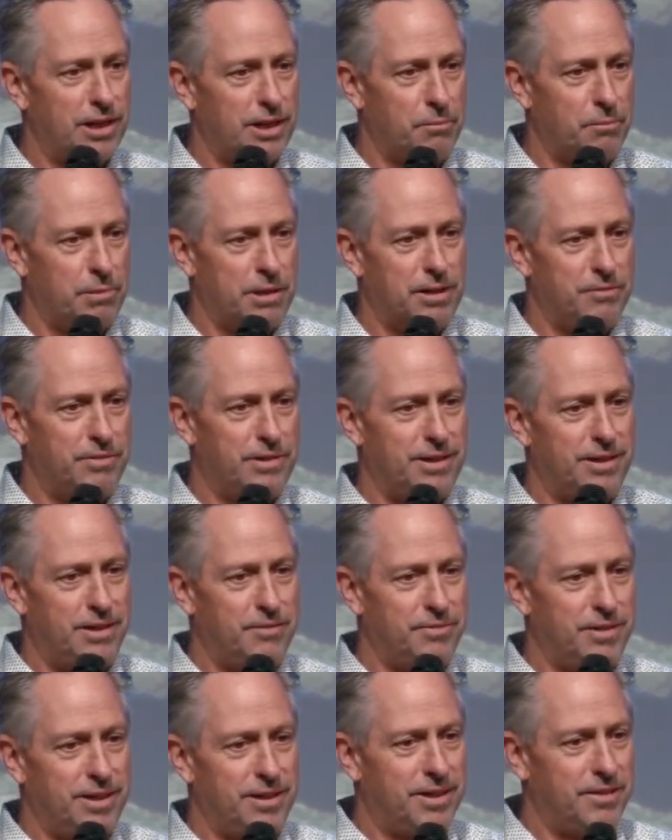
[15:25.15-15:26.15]
little bit of a,
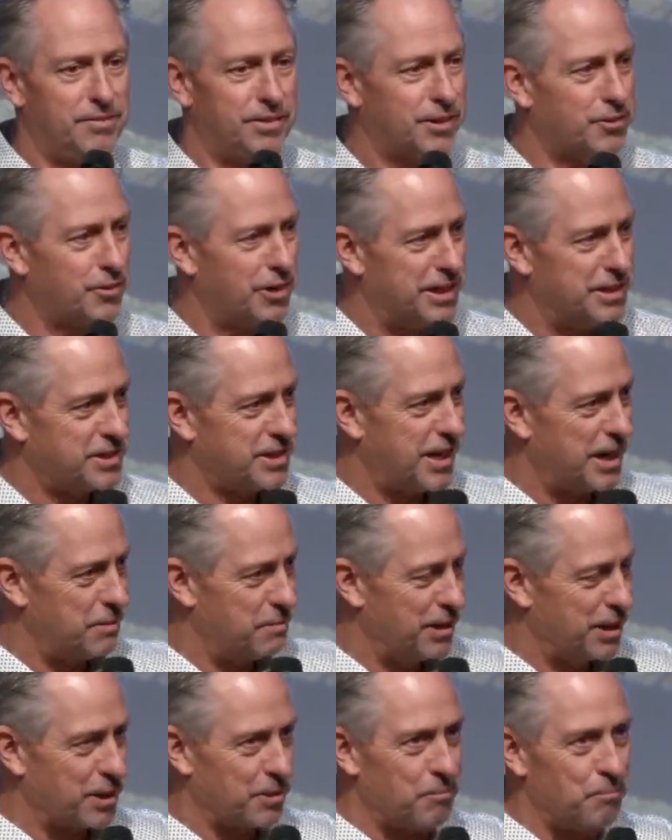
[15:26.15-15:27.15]
of a, of a grace
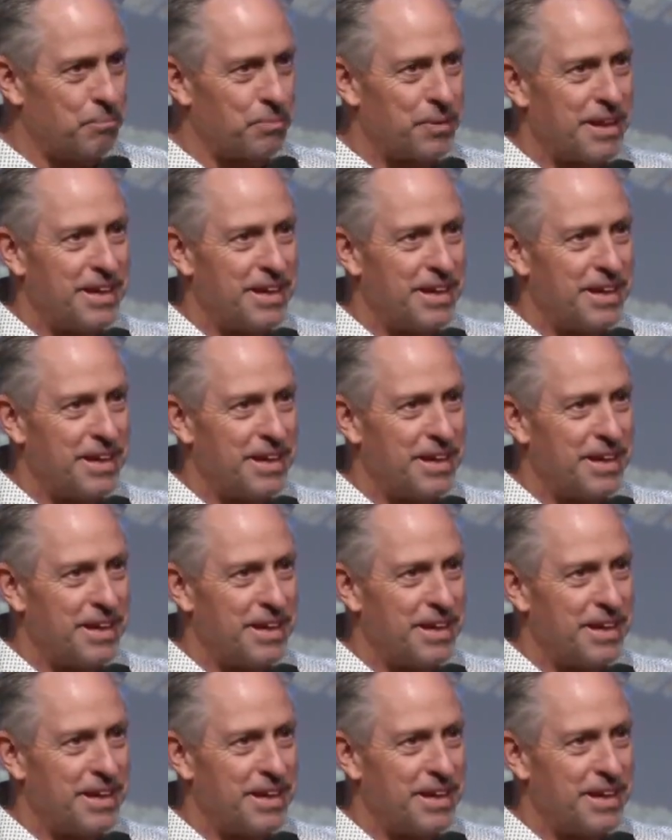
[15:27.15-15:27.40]
time here.